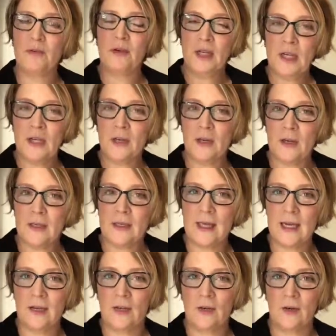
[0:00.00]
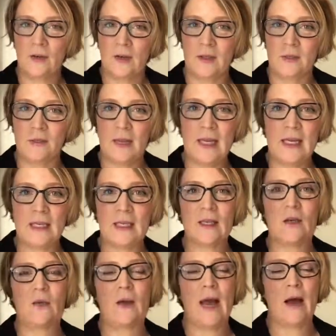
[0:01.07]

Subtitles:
pretty good data journalism piece into an